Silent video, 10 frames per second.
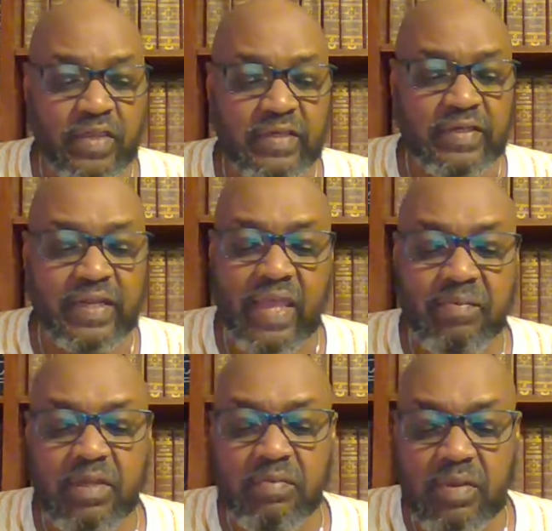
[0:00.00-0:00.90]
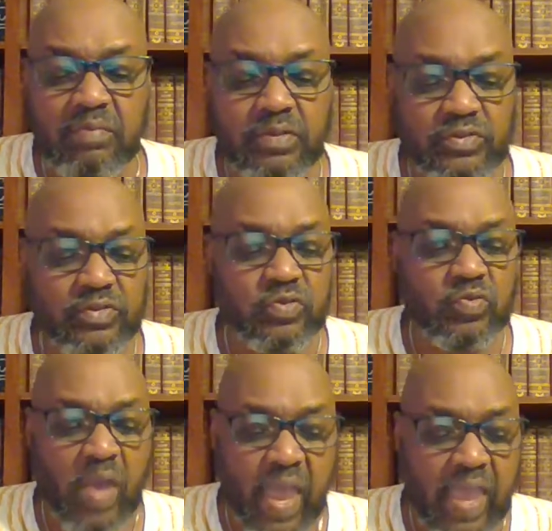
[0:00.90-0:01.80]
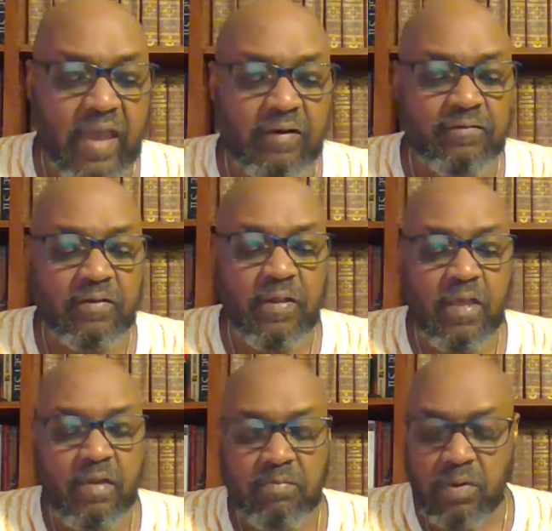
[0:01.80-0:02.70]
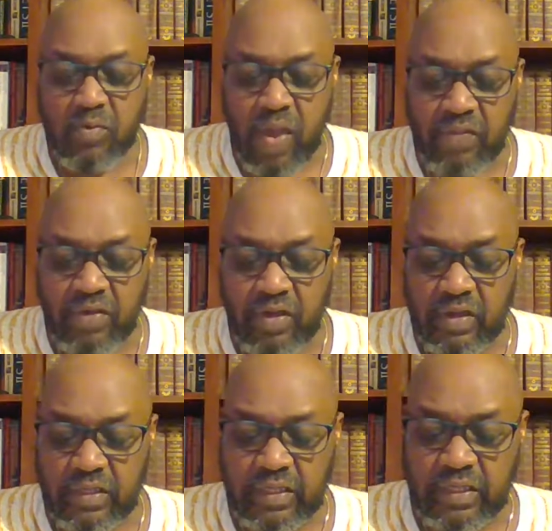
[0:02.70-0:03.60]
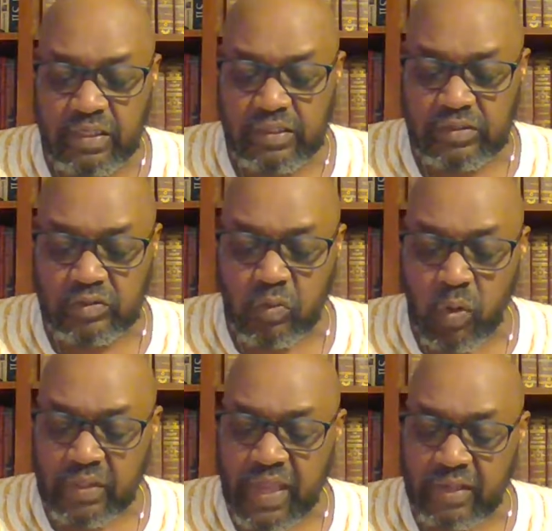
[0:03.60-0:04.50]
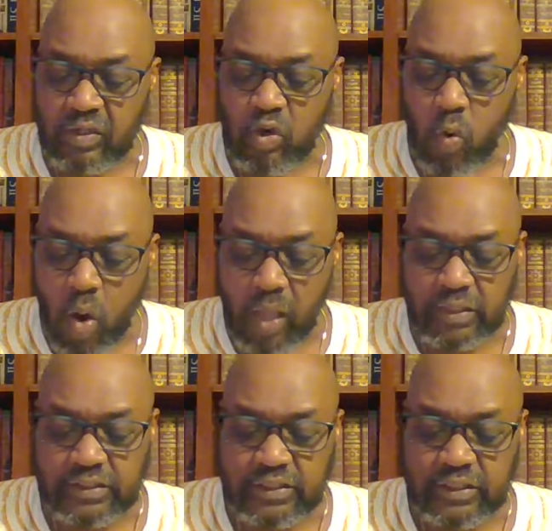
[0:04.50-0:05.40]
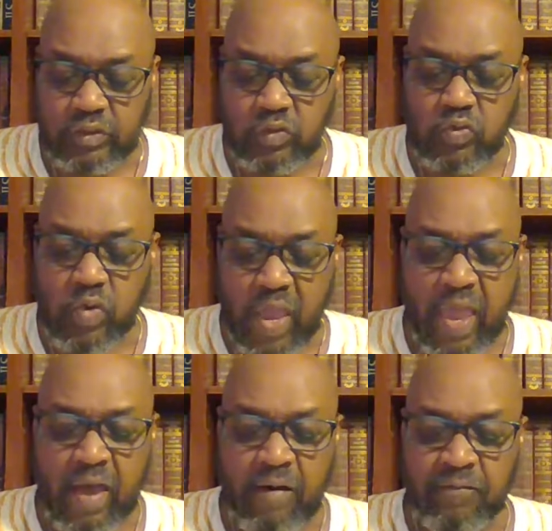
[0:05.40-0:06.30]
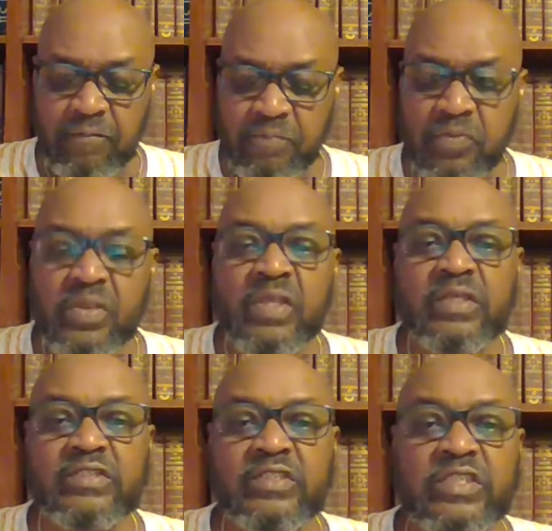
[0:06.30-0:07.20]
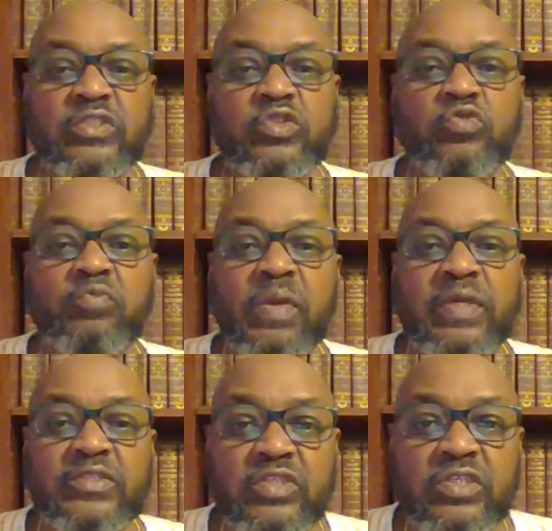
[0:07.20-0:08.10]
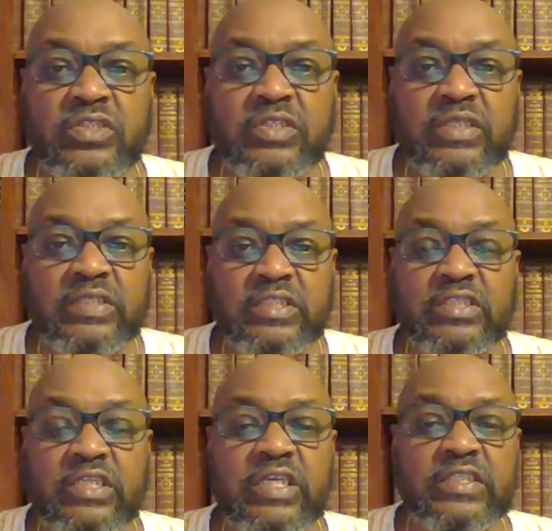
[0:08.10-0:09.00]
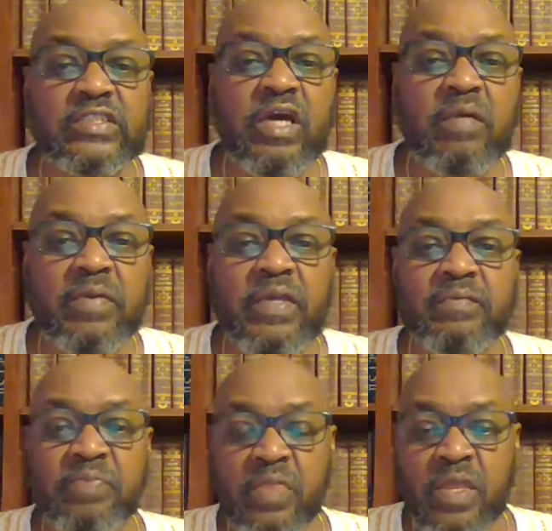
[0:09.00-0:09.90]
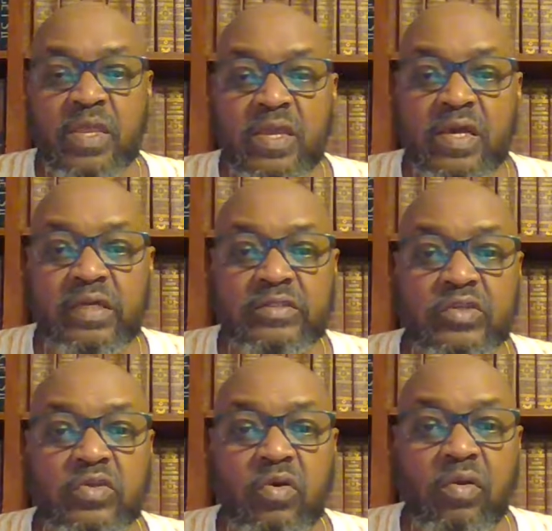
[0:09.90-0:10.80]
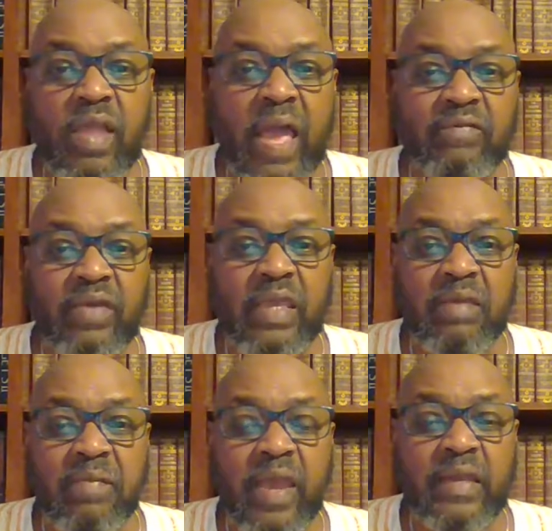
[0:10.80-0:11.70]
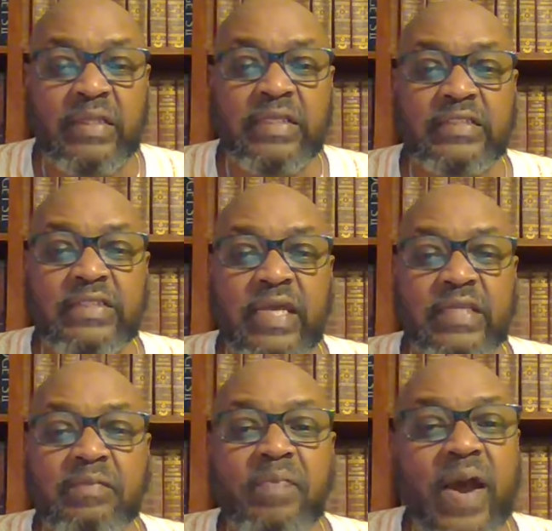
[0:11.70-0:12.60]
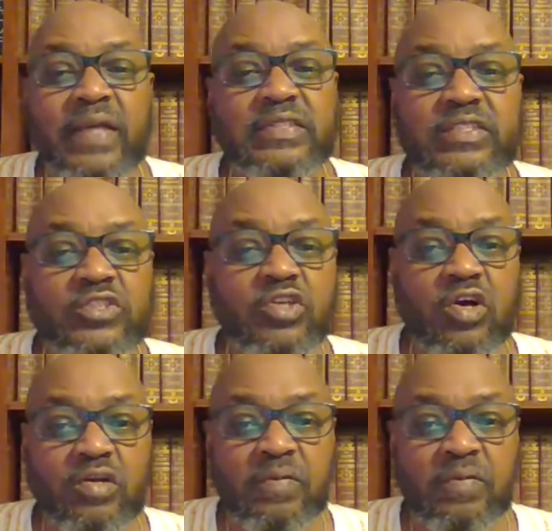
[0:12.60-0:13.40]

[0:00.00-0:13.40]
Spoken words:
not how many members you have, but rather it is what kind of quality do you have since you met Jesus and since he has come in to your life? Amen. He does not deposit junk,